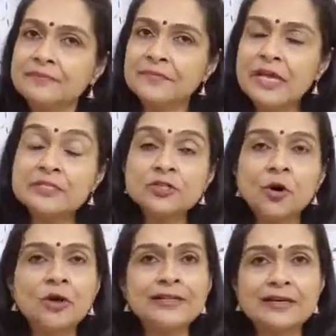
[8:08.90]
That's
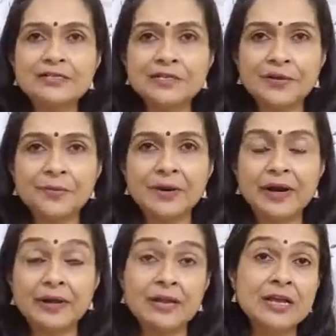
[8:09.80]
all that is required.
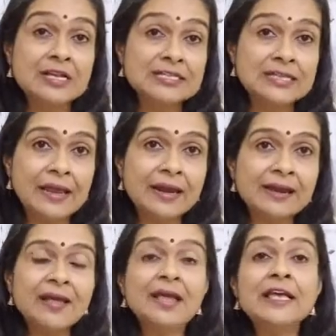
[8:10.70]
Second
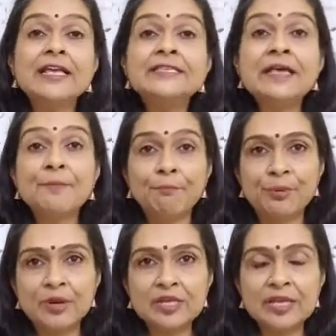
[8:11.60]
is
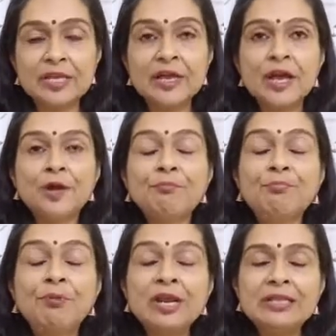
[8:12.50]
breathing.
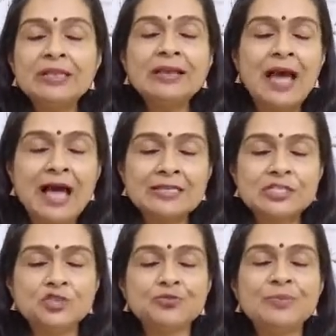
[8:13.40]
Breathing
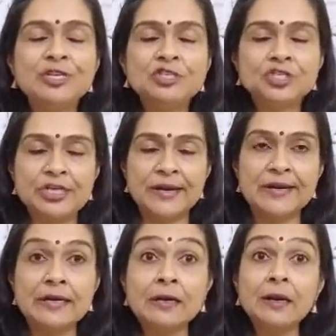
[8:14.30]
has to be
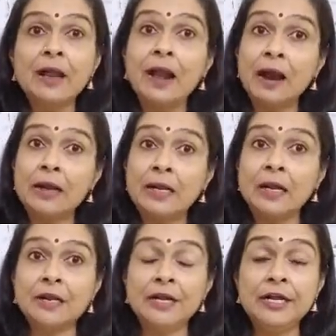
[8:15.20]
gentle and
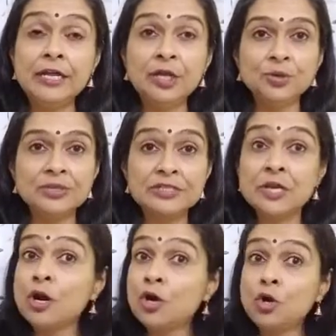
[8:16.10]
continuous.
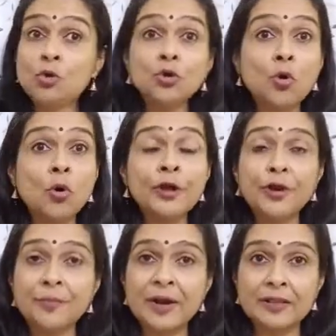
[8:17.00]
Don't hold
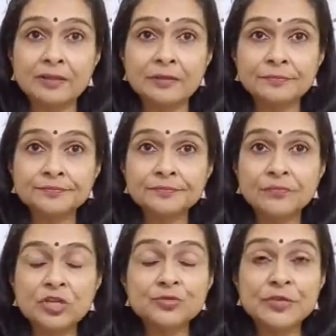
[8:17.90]
your breath,
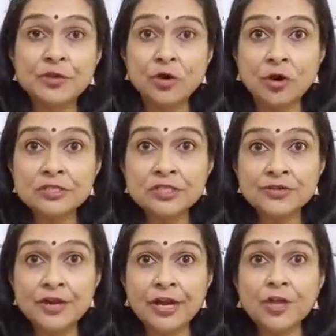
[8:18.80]
because when you're
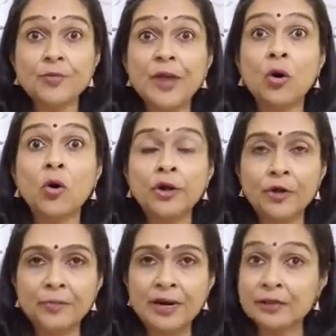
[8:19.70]
concentrating you may hold
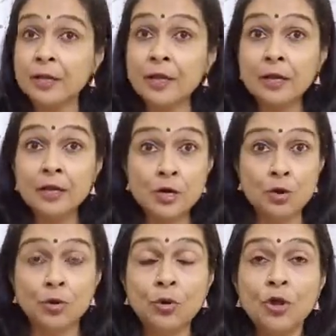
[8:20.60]
your breath.
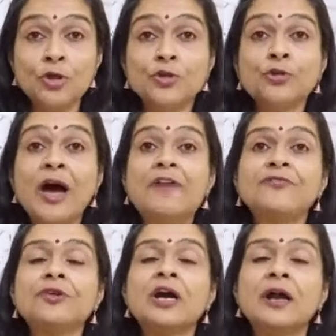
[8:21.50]
No, you have
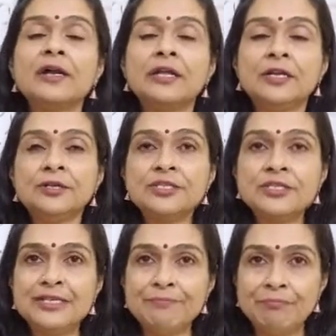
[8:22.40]
to
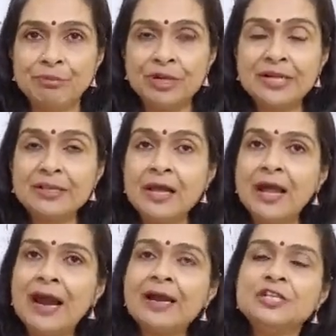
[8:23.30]
continuously breathe,
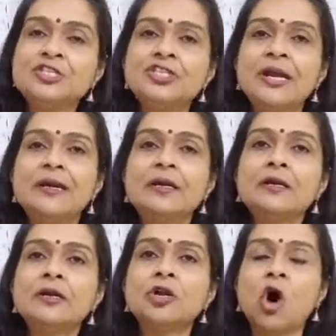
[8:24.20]
and a gentle
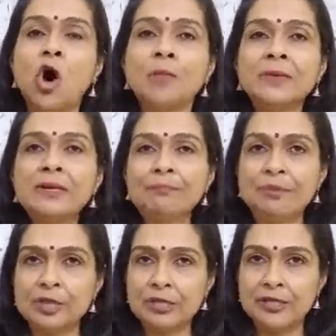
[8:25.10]
normal
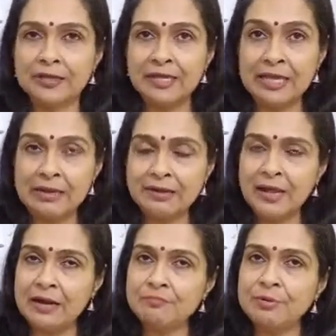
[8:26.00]
breathing in
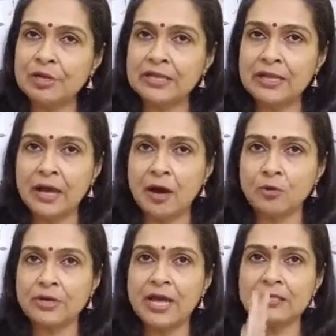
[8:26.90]
and breathing
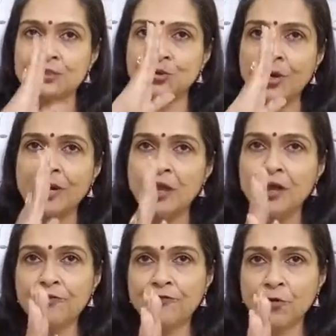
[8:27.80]
out as you are
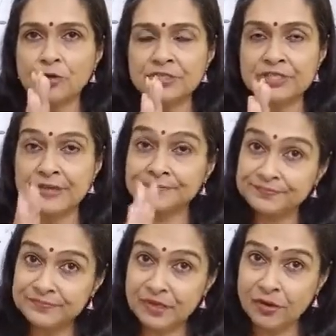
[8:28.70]
focusing.
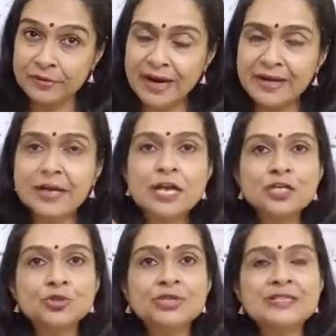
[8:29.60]
Alright,
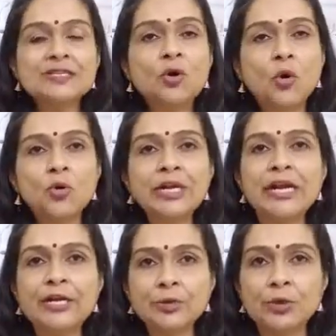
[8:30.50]
so these are the
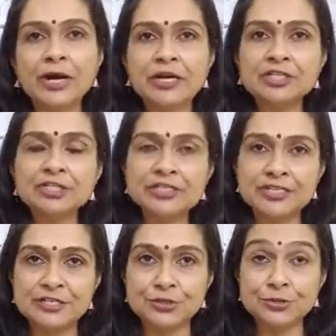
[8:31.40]
only 2 conditions
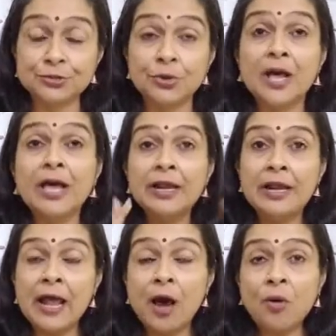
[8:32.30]
that you do.
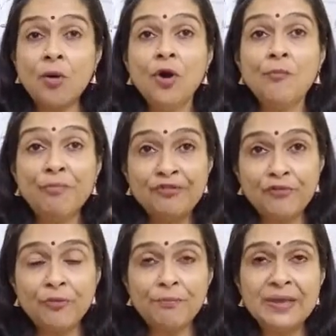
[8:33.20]
Now
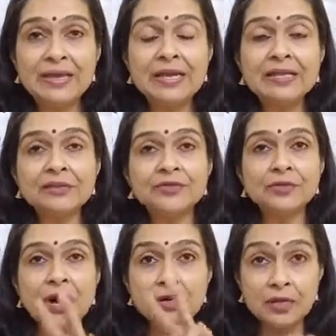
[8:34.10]
before beginning the
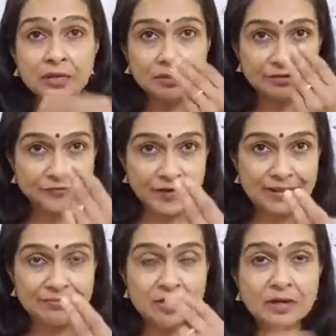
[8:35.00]
Tratak, the
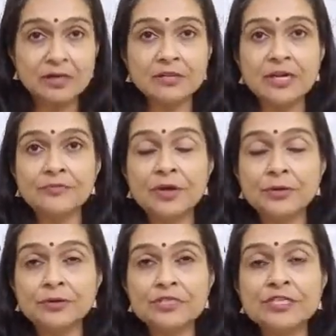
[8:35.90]
flame Tratak that we are
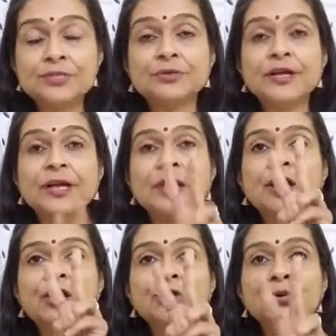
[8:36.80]
going to see today,
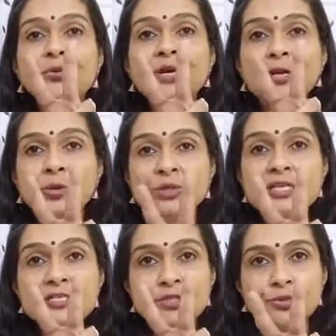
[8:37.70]
you will do
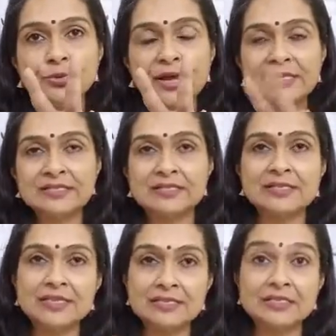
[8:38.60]
these 2
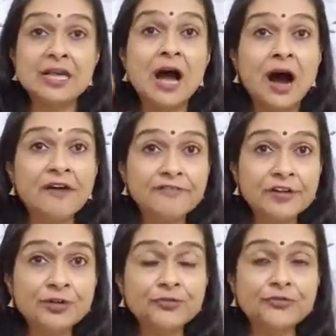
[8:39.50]
exercises after
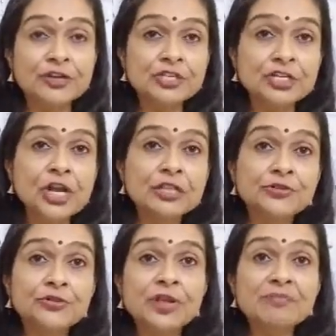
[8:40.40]
you finish the
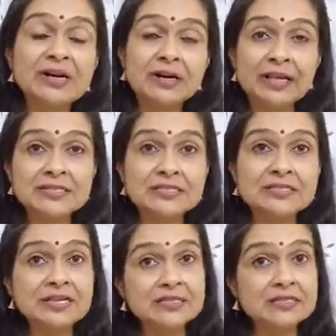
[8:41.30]
3-minute
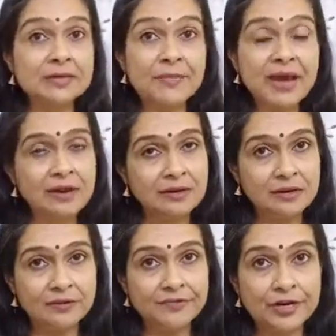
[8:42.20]
exercises in my
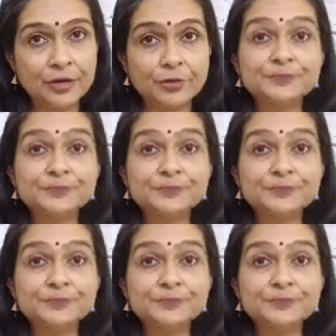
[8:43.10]
earlier video.